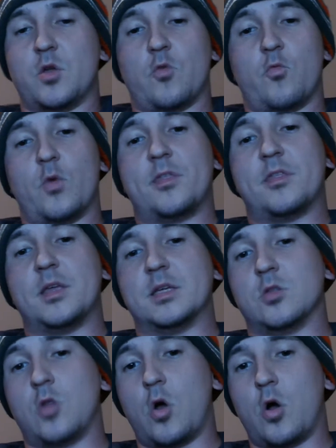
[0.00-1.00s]
With these
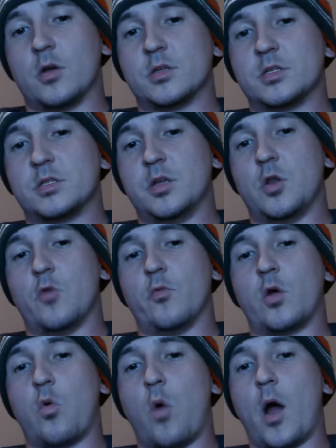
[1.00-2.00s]
laws,
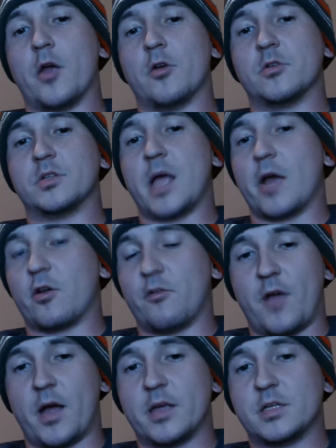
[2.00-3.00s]
required
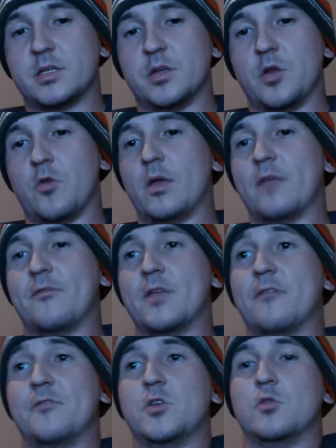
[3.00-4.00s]
sacrifice.
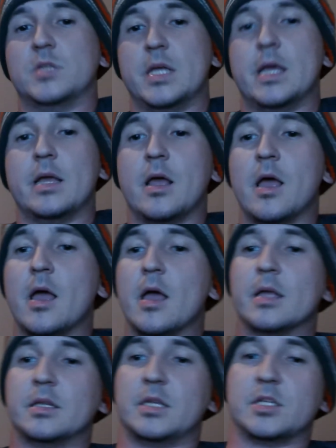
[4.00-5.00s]
If you did
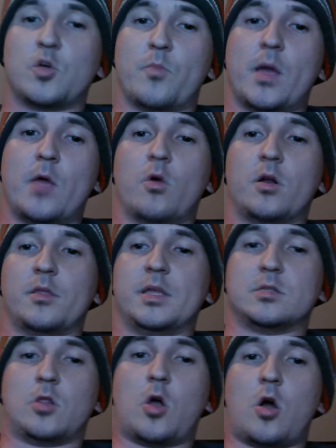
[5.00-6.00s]
disobey one of these
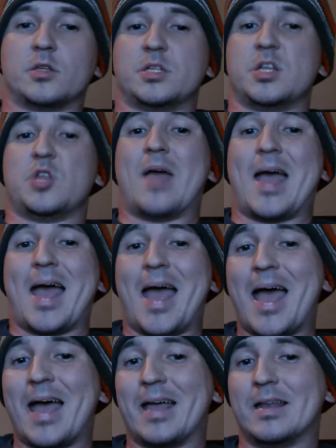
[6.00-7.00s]
laws and you
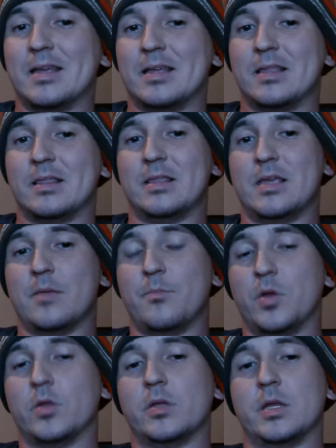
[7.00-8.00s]
had the
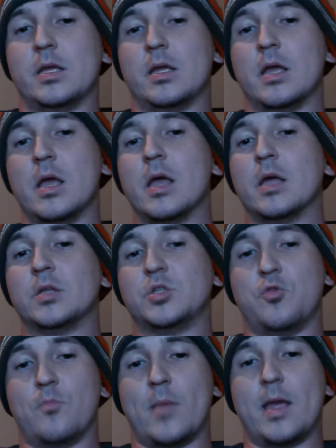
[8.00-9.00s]
ability
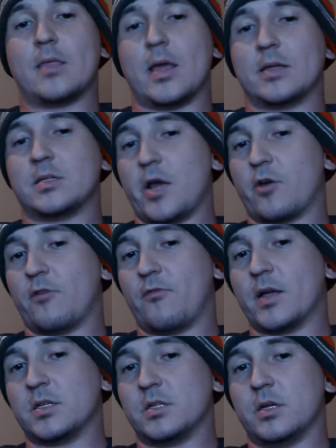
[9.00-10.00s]
to make that
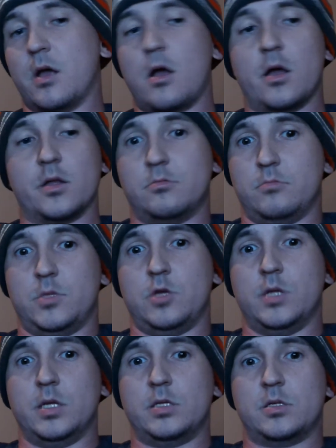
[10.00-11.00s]
sacrifice to God, you
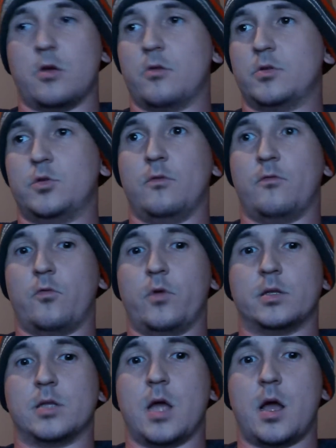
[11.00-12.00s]
did so to
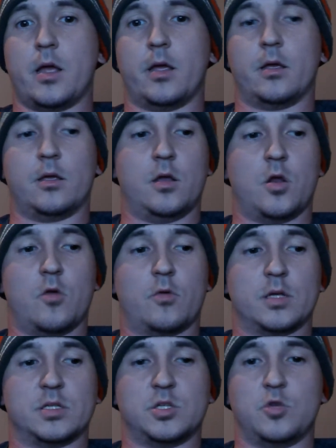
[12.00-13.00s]
avoid dying.
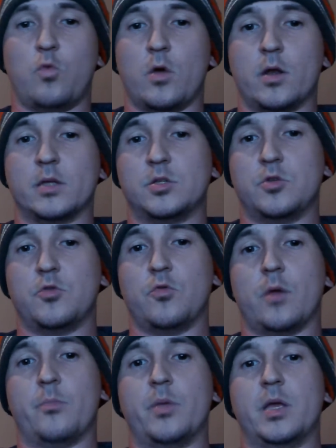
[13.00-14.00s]
Because you wanted to
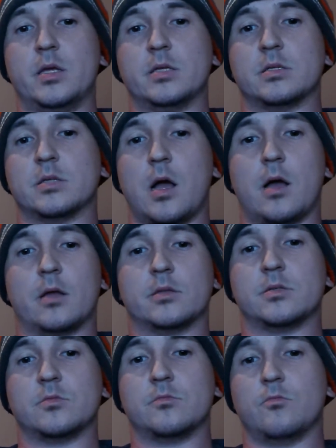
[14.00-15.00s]
appease
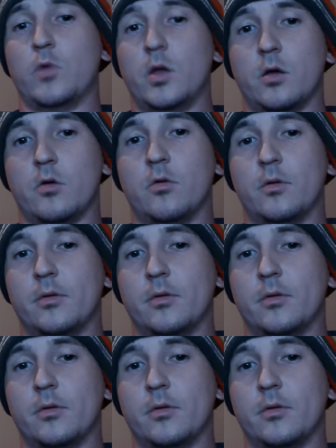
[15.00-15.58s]
God's will,